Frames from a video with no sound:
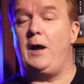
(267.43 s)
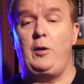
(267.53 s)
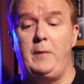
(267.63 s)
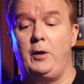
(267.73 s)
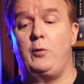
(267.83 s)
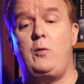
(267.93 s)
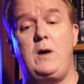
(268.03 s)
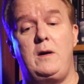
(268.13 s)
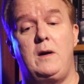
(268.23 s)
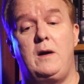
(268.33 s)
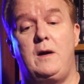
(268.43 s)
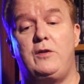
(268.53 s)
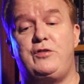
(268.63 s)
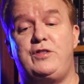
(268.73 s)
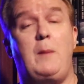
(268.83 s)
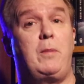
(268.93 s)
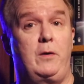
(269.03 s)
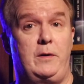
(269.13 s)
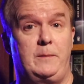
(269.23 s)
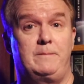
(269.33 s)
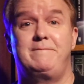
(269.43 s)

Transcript: Elmo Shepard.